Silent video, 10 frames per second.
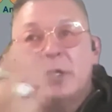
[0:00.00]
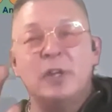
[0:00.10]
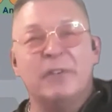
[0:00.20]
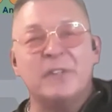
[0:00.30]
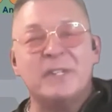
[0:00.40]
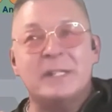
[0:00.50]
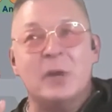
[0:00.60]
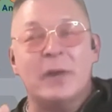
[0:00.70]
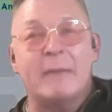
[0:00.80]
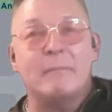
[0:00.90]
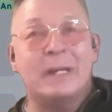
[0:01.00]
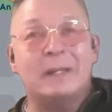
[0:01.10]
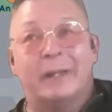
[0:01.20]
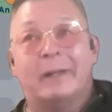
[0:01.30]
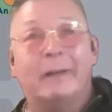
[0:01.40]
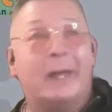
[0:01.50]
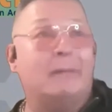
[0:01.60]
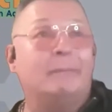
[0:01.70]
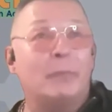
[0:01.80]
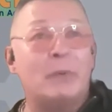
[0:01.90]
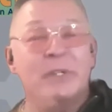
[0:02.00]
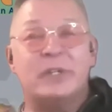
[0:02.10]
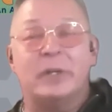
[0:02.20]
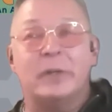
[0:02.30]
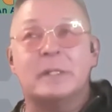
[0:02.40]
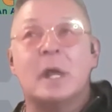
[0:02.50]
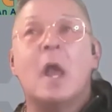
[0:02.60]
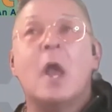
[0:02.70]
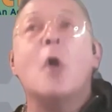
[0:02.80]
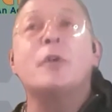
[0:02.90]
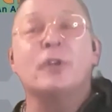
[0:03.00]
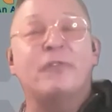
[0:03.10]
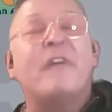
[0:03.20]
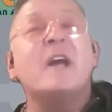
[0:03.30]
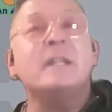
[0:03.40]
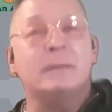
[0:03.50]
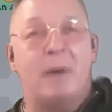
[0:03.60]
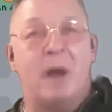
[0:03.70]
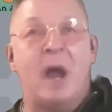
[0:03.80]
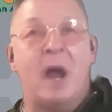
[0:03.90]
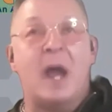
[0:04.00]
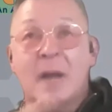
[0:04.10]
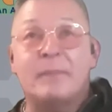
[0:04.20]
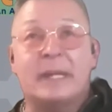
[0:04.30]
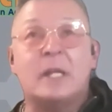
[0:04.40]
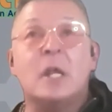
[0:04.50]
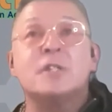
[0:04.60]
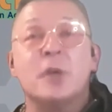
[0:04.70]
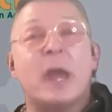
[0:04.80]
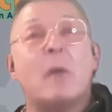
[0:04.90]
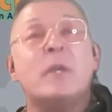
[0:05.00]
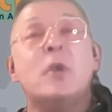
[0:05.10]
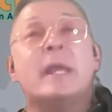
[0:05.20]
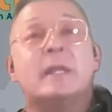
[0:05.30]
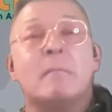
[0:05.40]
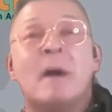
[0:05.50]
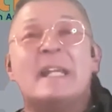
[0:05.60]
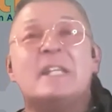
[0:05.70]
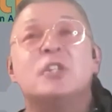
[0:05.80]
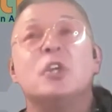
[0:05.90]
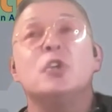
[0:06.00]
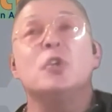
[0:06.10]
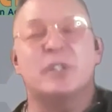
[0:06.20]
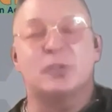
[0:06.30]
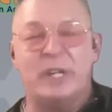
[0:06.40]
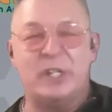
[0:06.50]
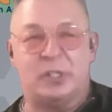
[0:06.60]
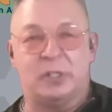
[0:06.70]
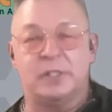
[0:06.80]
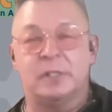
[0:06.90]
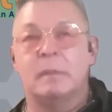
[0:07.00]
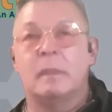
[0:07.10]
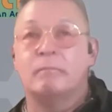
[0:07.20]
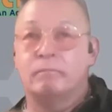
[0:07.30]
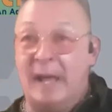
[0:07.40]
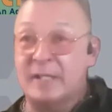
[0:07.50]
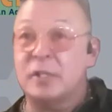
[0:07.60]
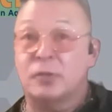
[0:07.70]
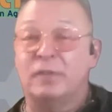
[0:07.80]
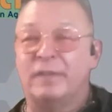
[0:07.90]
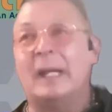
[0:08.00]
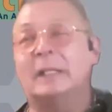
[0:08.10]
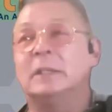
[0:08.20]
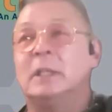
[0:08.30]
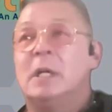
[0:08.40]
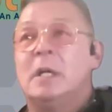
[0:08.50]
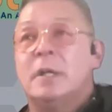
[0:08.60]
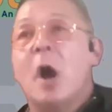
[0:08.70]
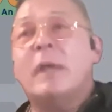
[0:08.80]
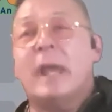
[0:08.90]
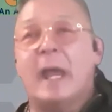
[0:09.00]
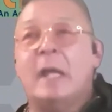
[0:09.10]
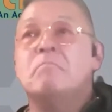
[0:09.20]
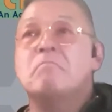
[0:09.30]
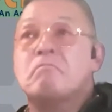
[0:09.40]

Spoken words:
Universities don't have money like, okay, we want you to do this. Oh, you're funded by something so that you get the monies to do this research. That's a true fact. Okay,